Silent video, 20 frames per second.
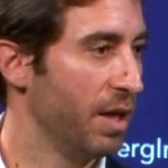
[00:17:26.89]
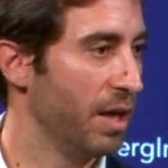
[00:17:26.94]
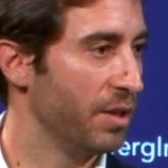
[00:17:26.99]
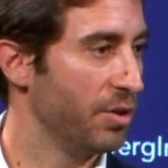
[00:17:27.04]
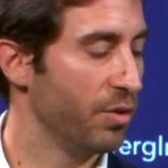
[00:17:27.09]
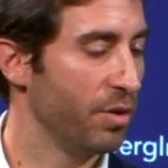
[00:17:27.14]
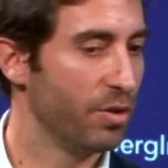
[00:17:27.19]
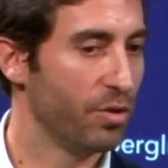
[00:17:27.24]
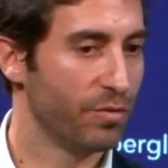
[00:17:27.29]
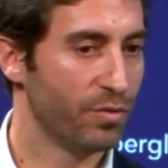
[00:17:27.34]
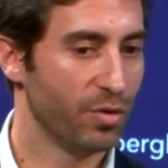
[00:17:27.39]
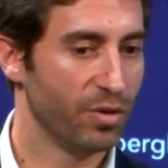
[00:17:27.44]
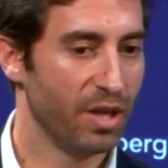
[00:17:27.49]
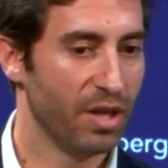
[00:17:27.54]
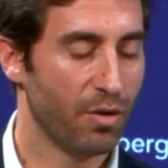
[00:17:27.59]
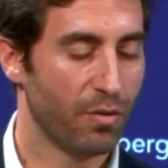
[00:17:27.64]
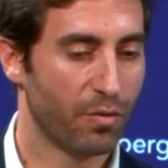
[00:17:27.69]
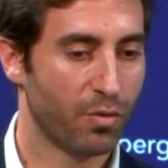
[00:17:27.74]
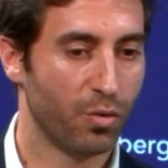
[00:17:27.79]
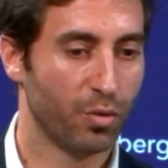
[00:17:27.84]
At the end of the
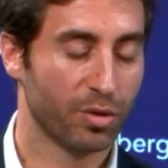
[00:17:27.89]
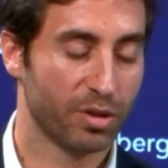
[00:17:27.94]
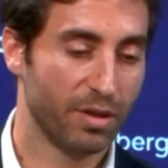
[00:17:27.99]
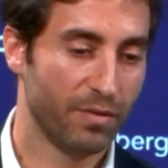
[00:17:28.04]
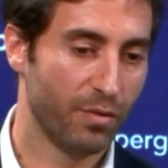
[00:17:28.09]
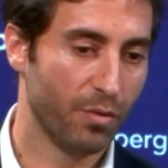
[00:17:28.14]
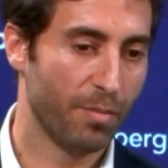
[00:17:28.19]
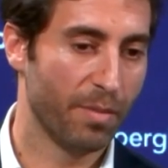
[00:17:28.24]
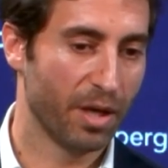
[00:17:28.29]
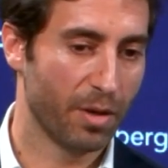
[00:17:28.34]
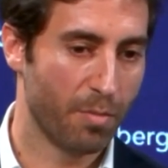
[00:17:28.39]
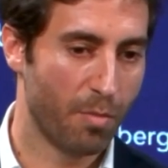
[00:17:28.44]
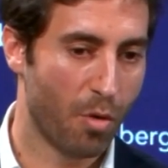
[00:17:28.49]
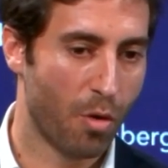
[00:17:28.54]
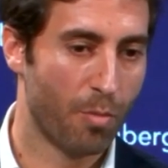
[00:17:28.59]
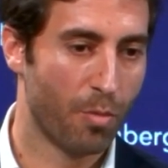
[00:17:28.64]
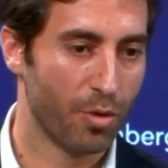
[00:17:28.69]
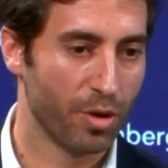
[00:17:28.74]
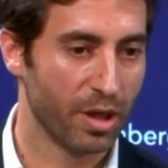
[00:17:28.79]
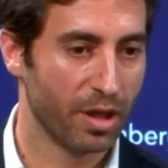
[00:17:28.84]
day, of course, if you make
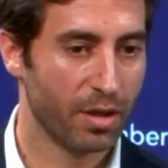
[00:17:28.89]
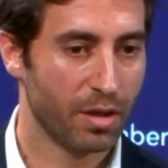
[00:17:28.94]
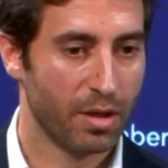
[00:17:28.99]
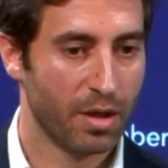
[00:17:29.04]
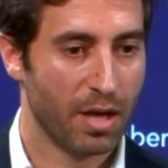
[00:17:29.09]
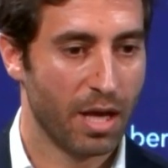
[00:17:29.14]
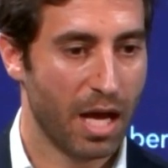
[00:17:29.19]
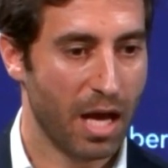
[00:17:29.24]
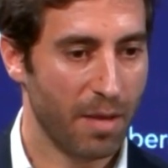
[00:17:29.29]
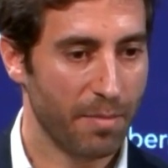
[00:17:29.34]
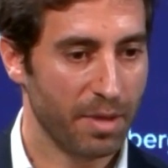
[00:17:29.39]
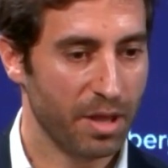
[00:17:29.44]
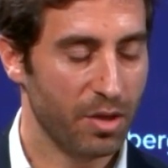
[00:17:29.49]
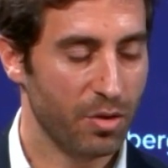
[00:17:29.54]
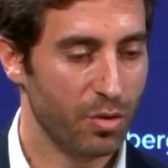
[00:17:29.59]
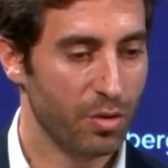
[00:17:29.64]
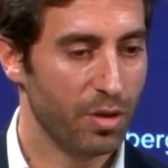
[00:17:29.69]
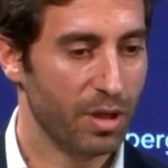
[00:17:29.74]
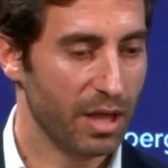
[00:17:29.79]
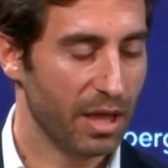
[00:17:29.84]
more money, I
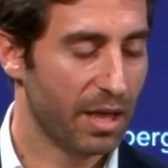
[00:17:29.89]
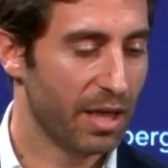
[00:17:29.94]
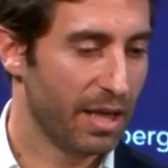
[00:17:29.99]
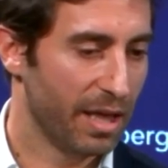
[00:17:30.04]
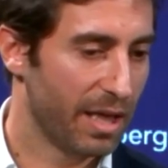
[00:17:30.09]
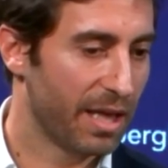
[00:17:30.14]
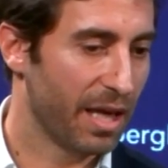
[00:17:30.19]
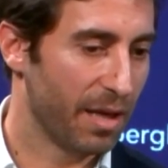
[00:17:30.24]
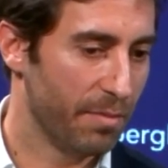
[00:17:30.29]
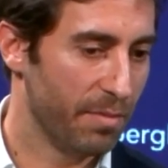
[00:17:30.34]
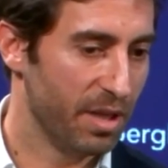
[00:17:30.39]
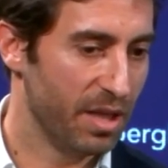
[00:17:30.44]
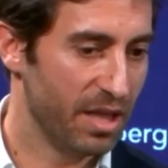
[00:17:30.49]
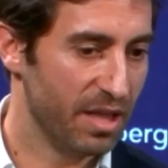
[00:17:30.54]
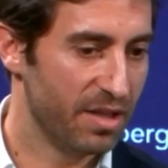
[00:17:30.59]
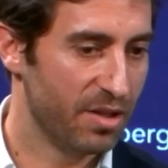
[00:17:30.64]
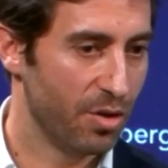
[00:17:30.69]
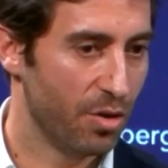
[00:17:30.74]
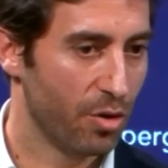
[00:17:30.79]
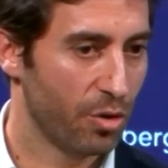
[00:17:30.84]
mean, can be
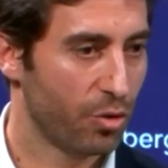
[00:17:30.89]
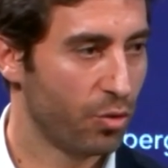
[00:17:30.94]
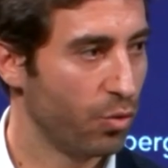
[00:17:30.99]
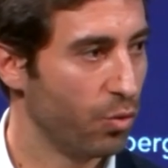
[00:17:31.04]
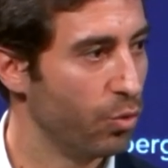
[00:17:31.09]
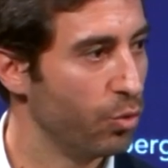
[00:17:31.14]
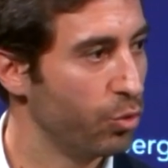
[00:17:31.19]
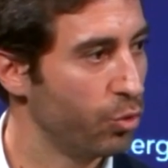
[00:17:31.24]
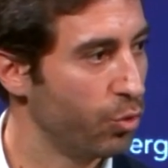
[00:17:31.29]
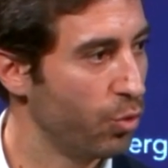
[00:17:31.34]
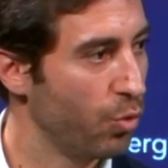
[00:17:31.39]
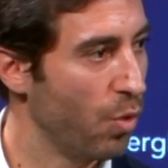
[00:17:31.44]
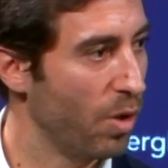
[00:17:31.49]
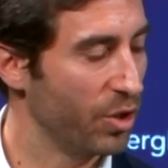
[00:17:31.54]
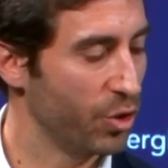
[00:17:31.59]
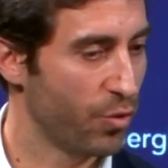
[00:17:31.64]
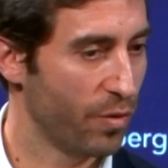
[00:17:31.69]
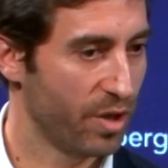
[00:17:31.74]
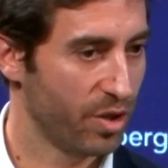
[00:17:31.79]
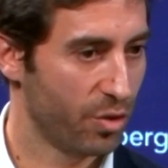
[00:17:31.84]
easier to, to
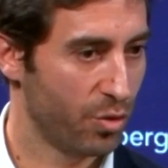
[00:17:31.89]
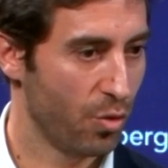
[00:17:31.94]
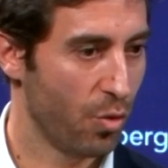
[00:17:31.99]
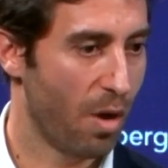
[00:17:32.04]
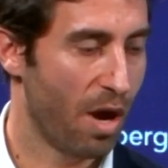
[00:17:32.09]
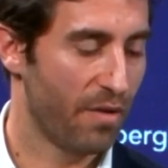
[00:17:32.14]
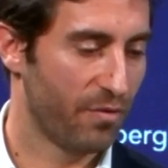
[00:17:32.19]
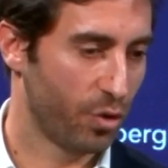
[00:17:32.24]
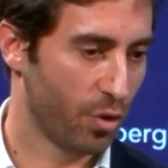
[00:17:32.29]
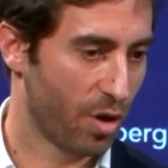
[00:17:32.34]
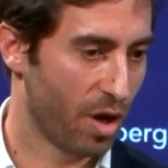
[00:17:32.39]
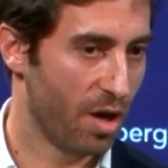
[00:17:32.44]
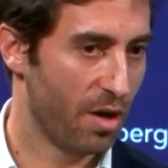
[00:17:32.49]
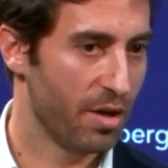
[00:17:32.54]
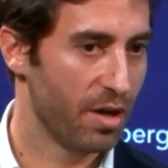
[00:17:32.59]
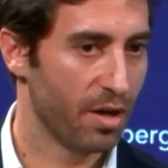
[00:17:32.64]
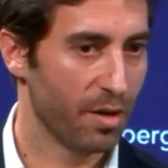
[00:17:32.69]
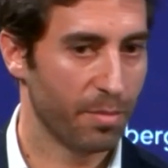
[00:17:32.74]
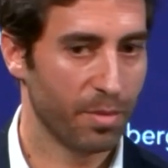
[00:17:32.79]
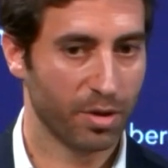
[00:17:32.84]
address you after
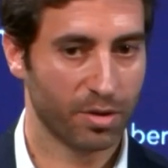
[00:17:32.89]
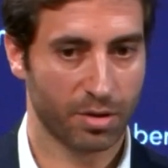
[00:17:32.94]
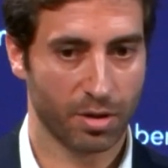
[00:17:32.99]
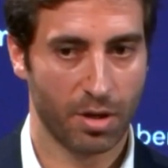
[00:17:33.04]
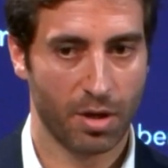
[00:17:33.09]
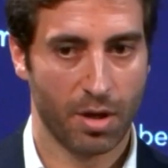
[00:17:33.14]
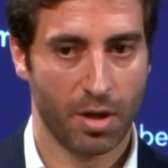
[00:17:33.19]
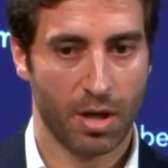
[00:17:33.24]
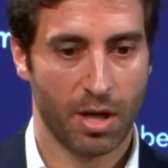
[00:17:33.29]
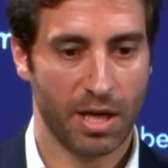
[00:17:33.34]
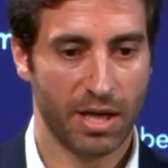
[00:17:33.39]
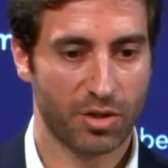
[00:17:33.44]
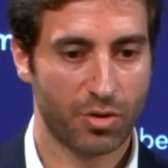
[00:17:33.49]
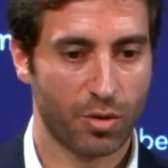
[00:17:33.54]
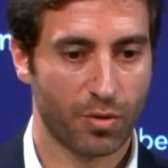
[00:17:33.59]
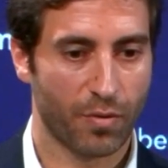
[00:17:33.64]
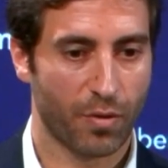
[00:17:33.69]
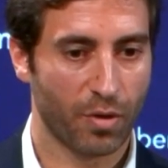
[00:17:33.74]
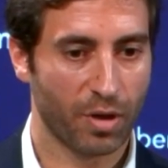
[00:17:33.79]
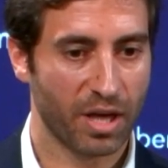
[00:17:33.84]
career. But let's
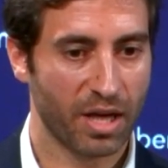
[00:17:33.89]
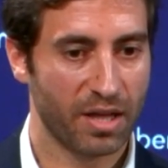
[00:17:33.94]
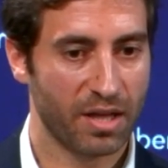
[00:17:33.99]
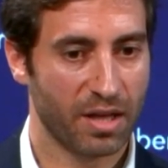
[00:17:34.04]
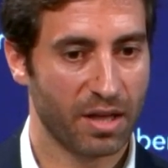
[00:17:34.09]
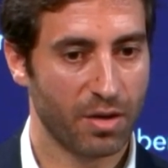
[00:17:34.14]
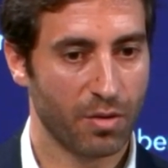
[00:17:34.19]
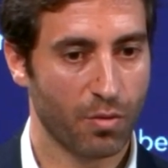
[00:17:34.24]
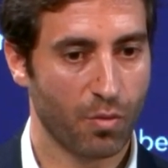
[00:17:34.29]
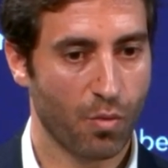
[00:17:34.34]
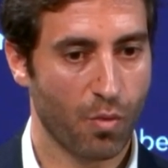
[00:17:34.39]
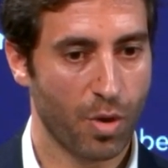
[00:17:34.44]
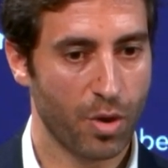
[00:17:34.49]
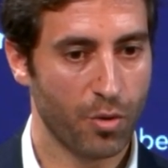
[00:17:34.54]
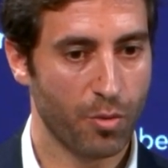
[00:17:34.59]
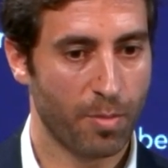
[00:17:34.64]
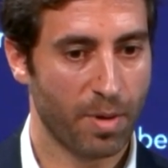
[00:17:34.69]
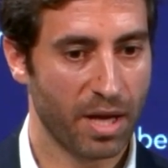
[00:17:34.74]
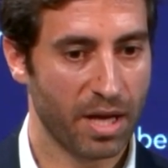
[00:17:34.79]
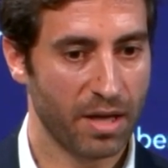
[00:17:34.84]
not forget that when
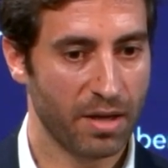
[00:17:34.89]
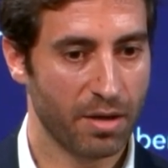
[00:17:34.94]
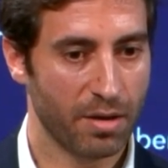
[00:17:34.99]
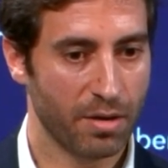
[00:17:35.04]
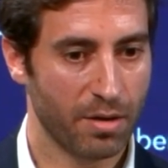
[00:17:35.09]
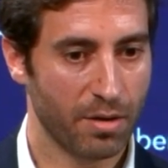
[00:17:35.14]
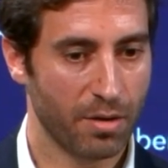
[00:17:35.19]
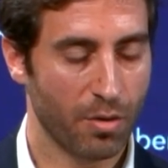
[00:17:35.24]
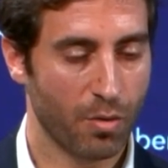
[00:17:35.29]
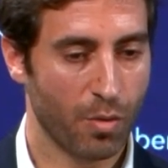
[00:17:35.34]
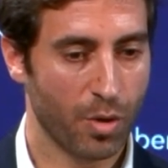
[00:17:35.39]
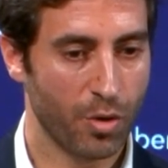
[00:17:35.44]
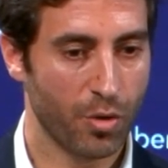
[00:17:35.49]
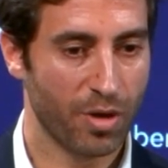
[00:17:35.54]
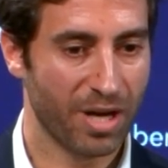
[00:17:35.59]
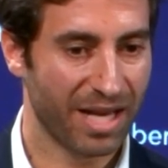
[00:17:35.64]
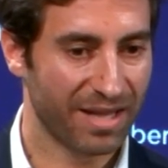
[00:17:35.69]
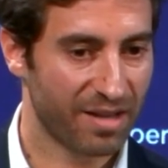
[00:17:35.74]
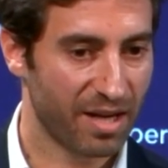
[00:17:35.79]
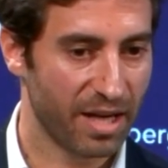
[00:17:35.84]
you play, uh, when you're
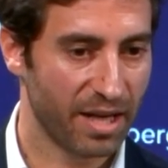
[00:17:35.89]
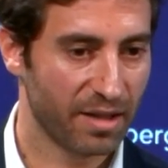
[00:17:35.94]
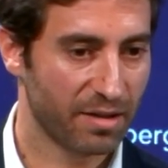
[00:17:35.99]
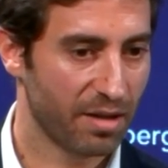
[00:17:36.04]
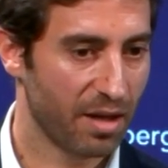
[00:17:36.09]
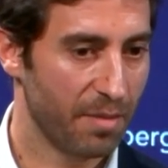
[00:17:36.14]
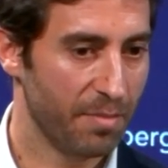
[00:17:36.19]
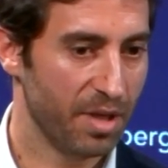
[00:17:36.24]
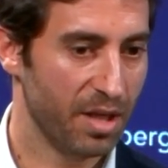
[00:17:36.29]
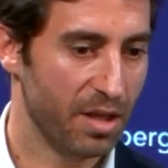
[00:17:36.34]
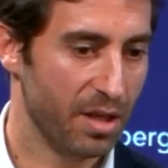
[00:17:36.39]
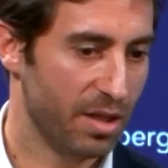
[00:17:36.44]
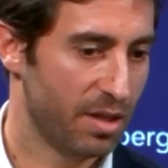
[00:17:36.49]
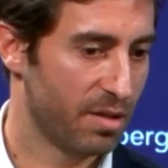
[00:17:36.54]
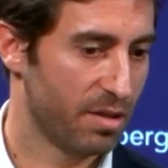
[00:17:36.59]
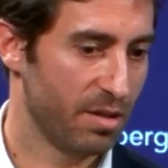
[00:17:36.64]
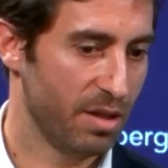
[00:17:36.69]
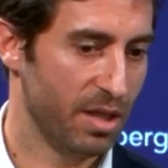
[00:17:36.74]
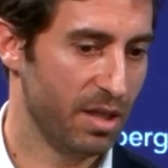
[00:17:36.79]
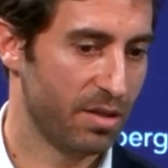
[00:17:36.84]
an athlete, I mean,
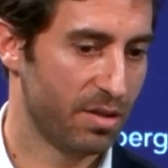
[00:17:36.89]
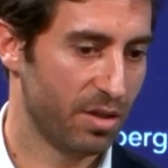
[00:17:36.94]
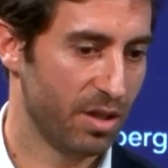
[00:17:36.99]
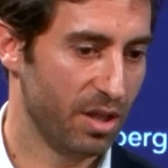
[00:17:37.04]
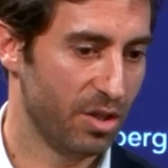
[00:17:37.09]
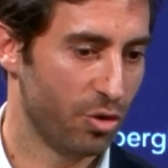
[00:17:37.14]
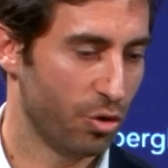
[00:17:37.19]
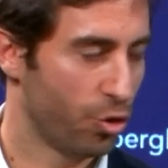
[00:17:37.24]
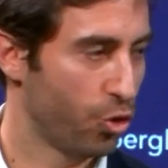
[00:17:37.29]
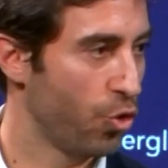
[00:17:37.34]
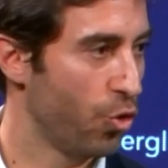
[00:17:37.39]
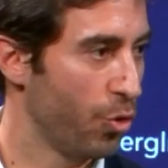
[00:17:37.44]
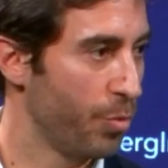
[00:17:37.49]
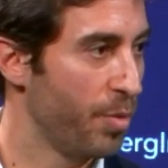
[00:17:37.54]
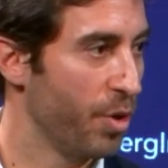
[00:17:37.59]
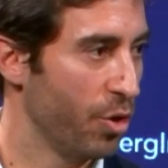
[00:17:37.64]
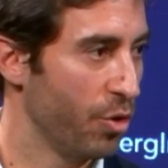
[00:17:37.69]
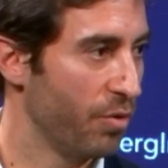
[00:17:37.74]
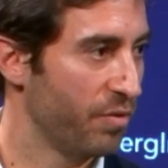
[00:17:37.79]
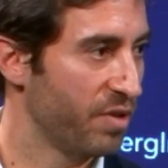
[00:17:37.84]
it's, it's, it's a short
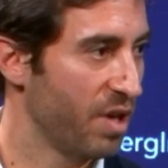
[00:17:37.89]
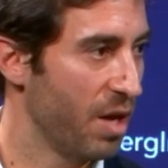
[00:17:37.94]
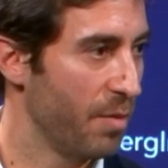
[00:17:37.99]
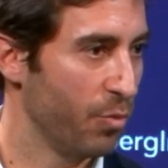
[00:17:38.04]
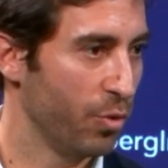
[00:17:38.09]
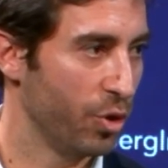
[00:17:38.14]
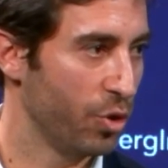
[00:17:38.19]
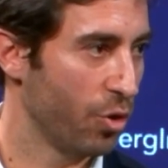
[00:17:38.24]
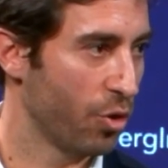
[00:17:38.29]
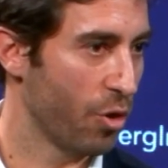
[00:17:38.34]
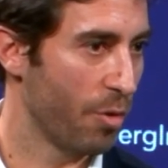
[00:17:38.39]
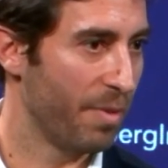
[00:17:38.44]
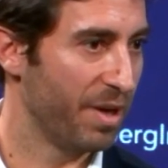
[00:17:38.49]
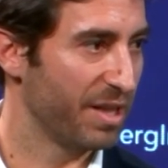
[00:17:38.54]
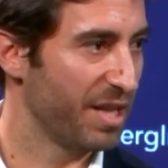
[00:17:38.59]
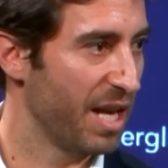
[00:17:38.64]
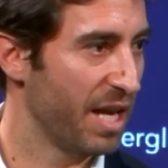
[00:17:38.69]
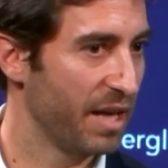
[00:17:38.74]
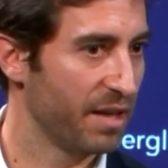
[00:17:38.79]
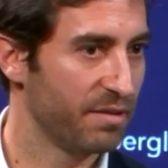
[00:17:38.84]
period of time. We talk
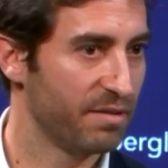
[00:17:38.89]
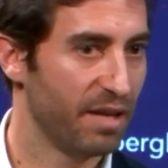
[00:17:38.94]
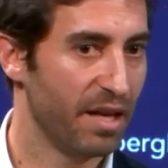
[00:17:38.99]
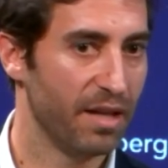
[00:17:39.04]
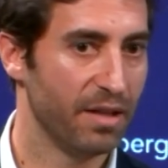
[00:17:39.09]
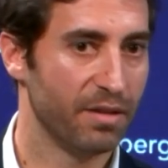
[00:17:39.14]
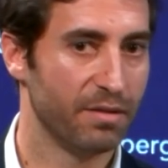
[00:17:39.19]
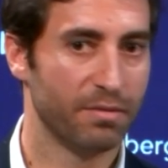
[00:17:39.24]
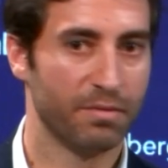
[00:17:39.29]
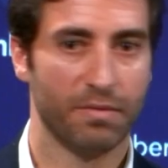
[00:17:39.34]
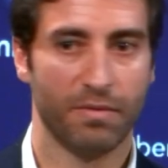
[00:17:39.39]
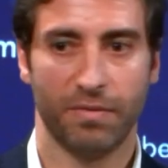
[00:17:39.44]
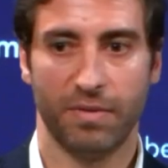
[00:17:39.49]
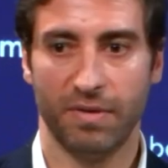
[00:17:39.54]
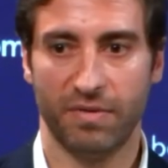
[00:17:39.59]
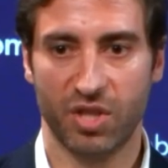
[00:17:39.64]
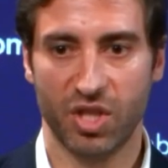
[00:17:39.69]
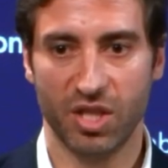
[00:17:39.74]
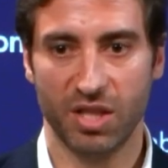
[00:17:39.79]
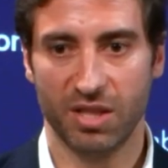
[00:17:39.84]
about like 10,
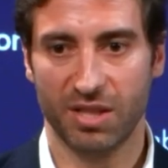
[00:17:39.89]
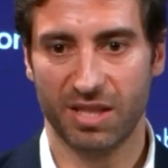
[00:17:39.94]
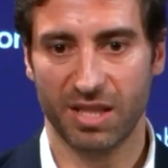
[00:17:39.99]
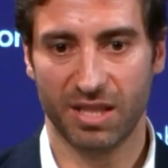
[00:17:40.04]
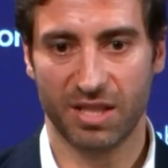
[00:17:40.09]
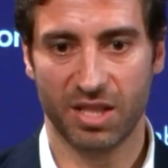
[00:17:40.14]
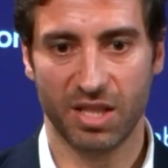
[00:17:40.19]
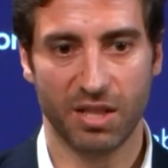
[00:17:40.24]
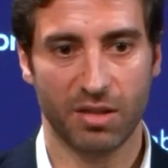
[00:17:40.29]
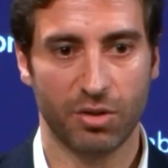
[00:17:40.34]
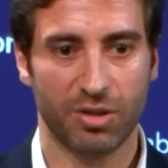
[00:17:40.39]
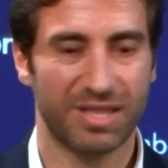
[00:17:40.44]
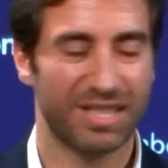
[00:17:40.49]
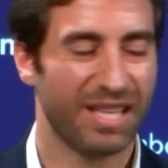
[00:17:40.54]
15, 16,